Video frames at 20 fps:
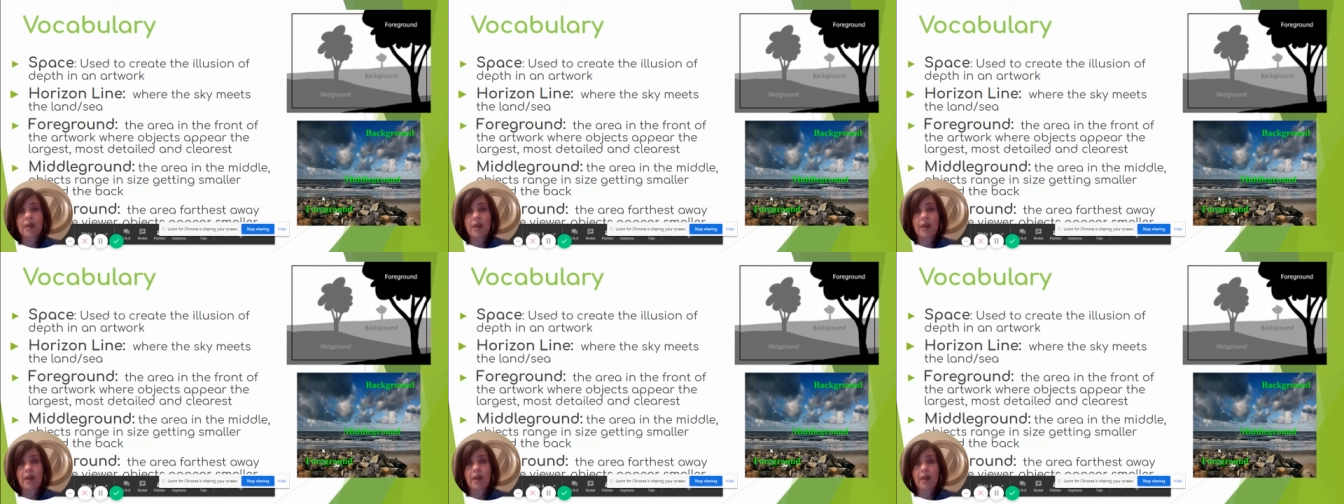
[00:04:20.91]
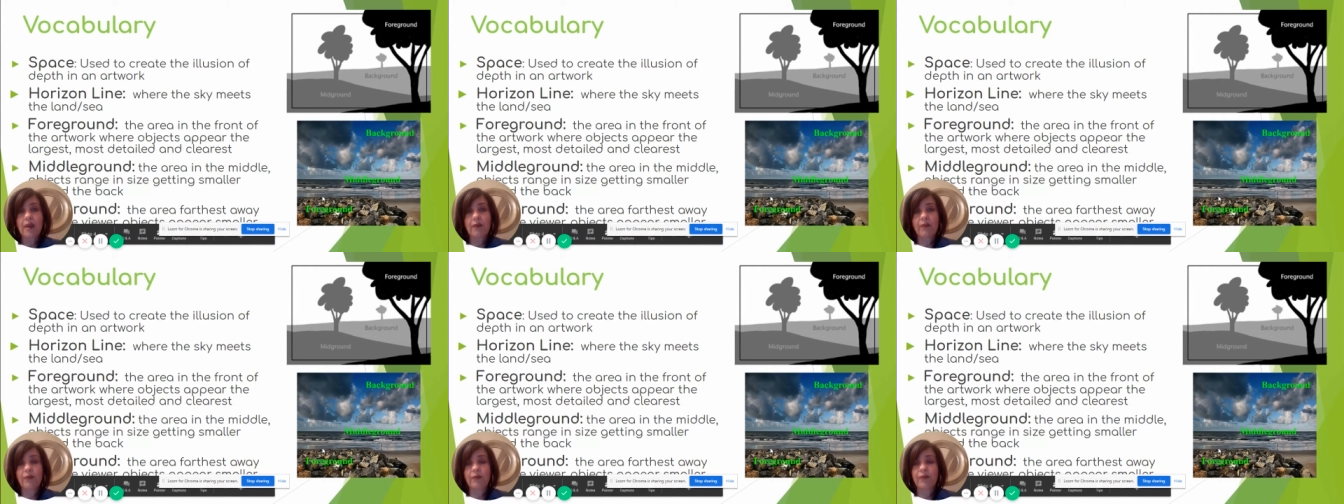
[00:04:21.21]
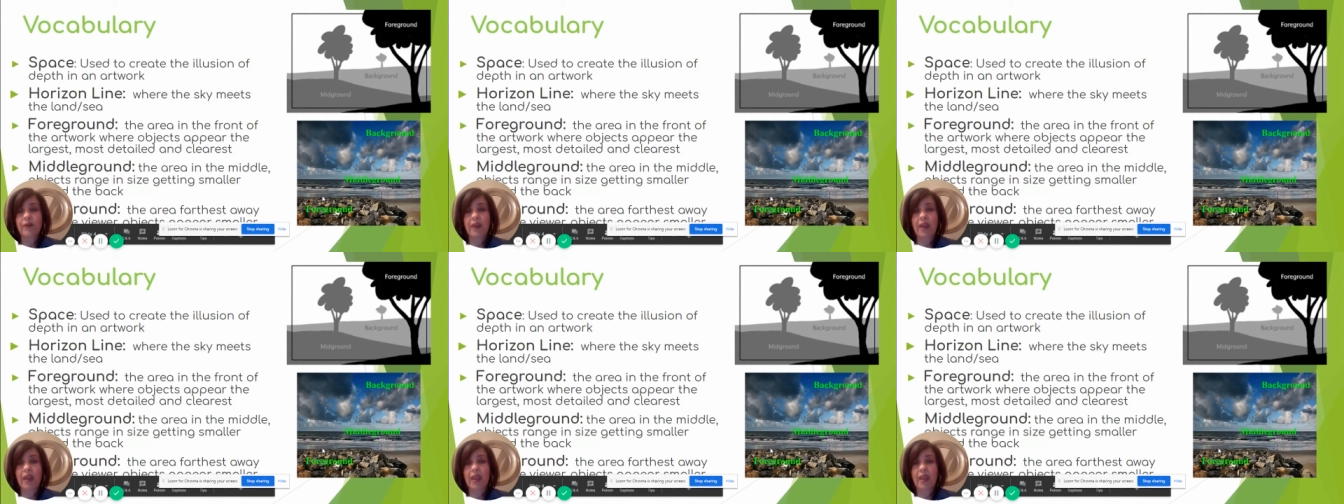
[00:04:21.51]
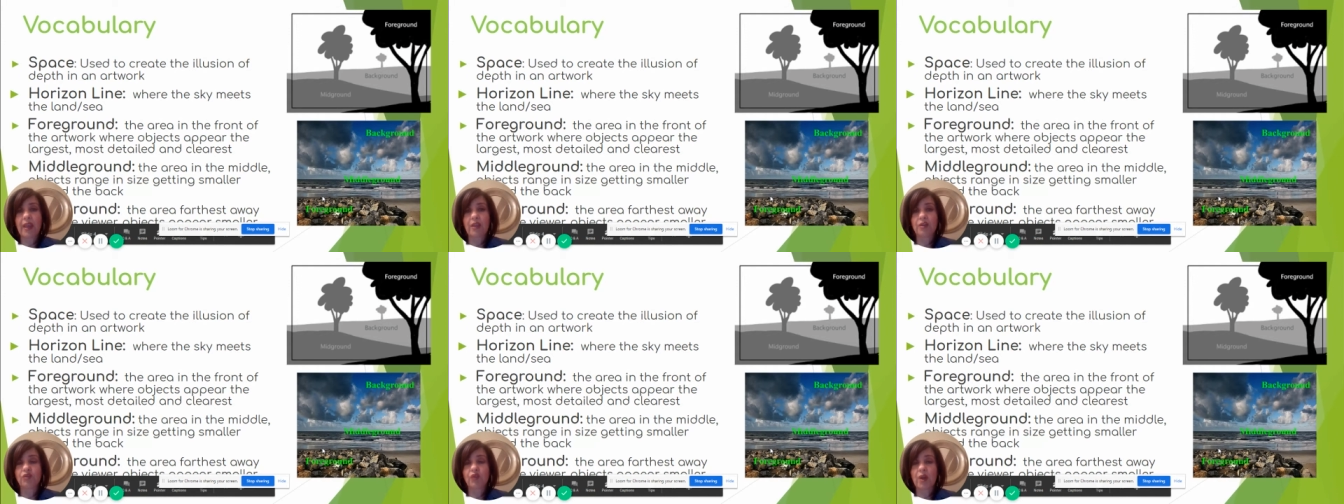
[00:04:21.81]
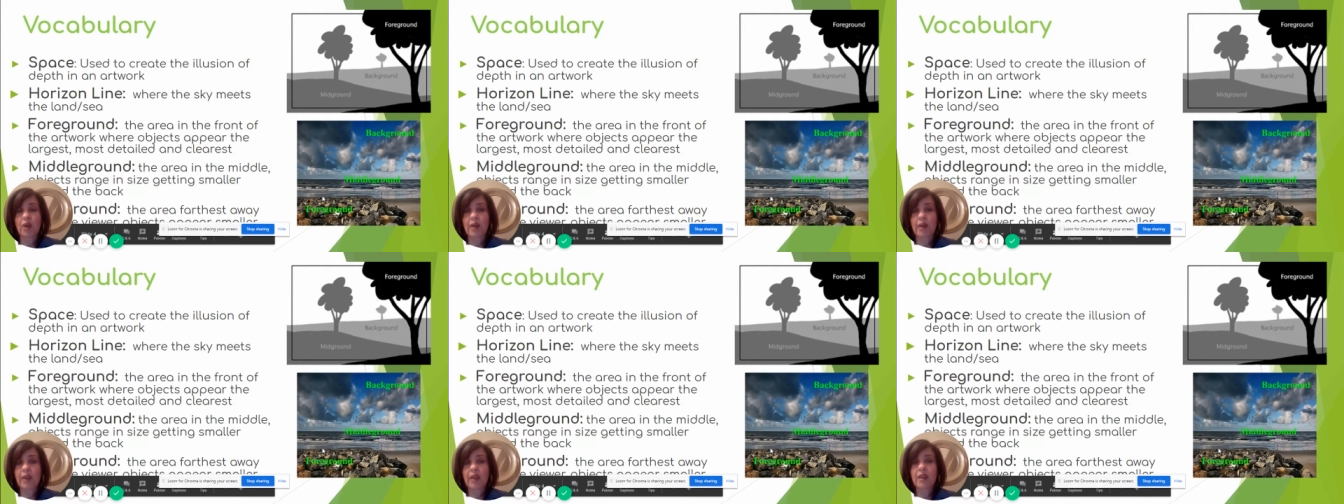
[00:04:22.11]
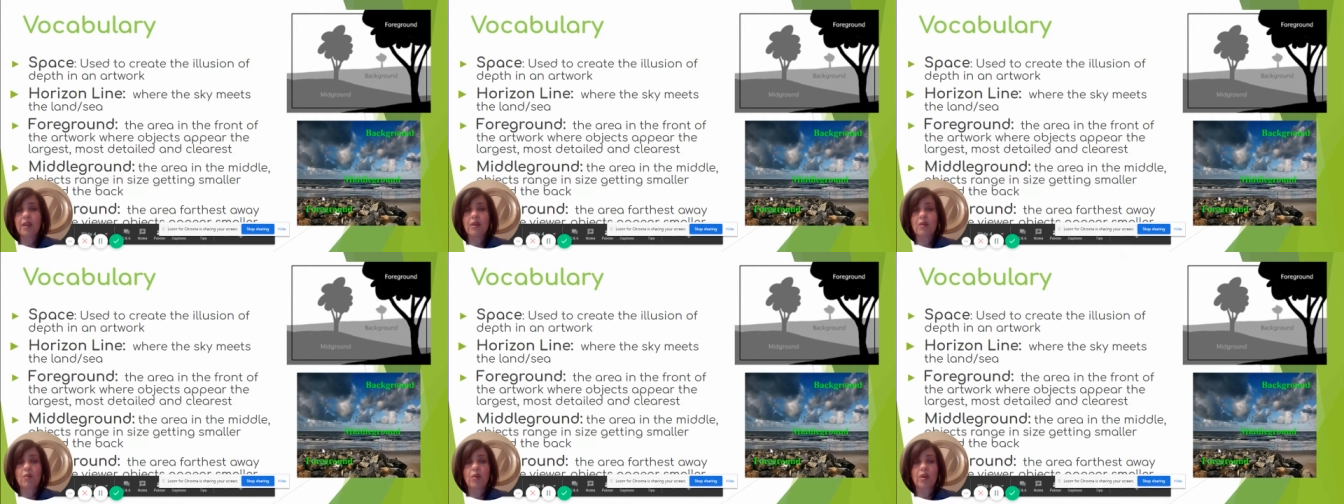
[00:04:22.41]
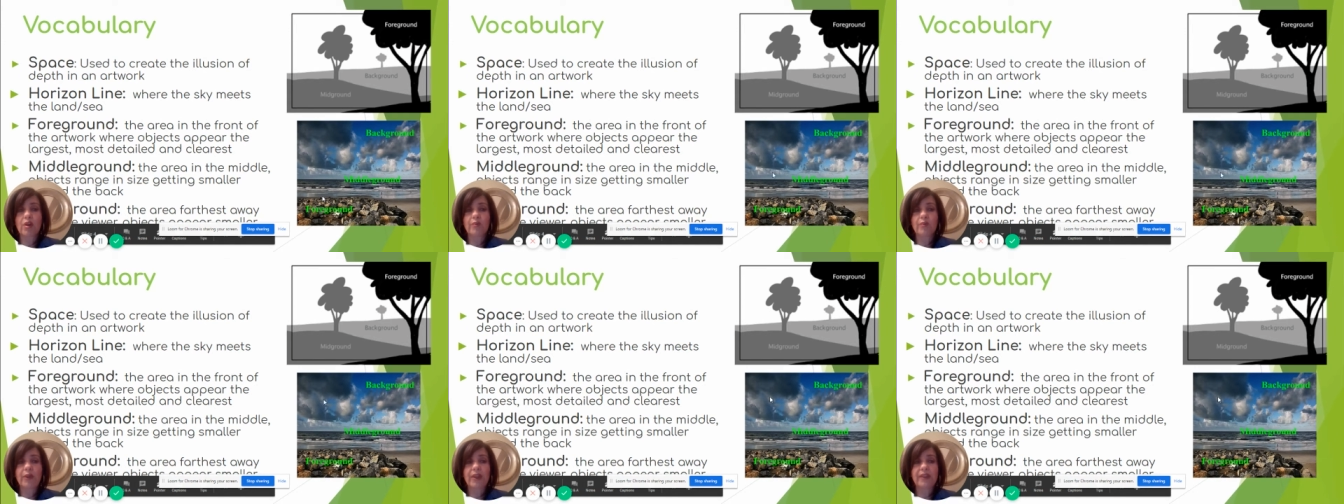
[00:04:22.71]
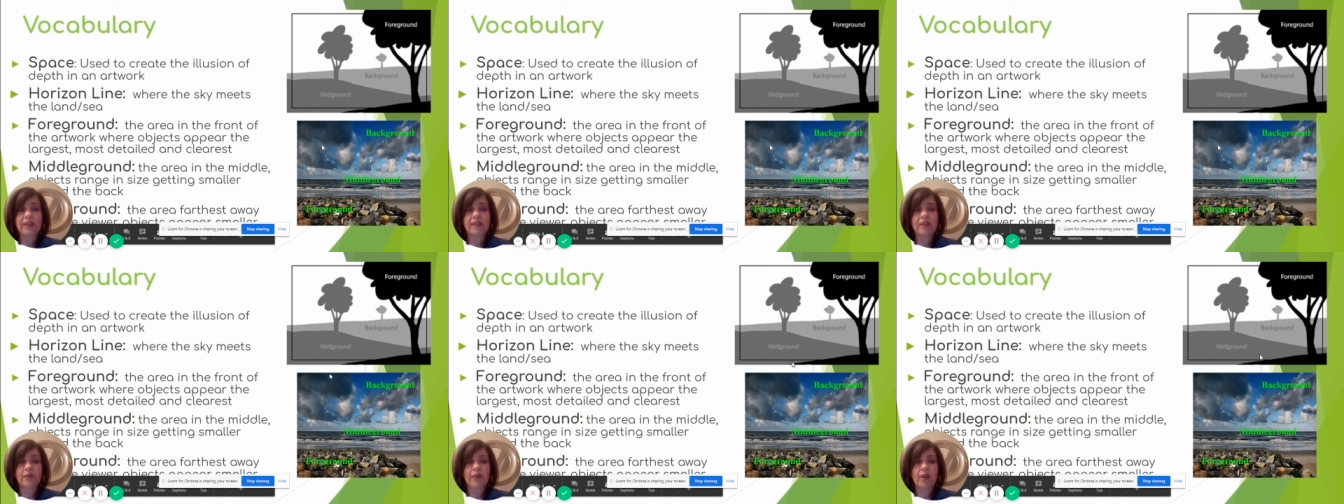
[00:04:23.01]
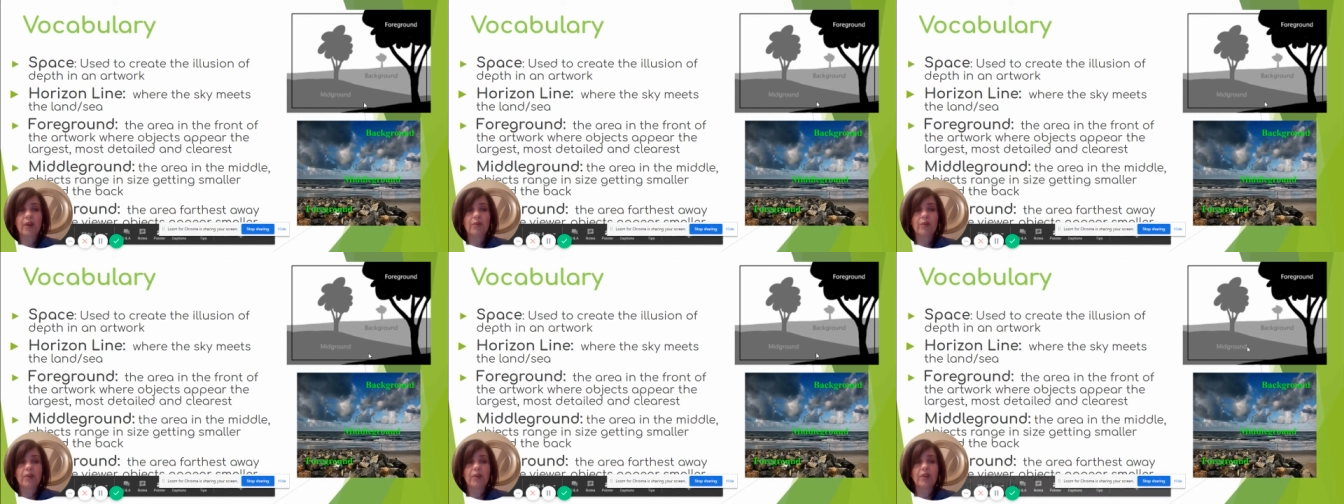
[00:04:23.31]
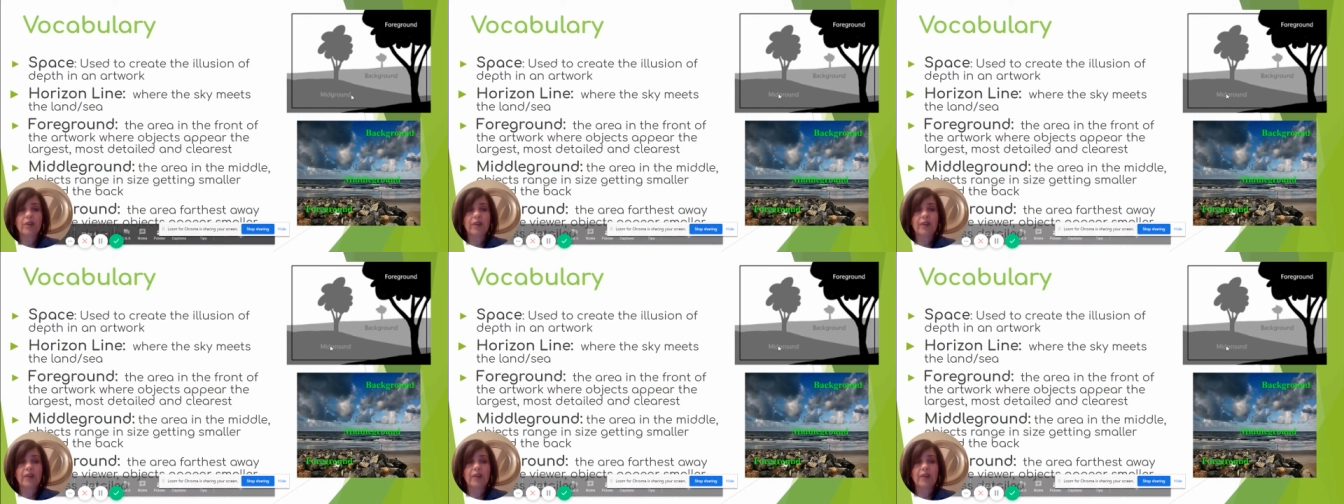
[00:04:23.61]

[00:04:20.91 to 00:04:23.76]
of a drawing or a piece of artwork.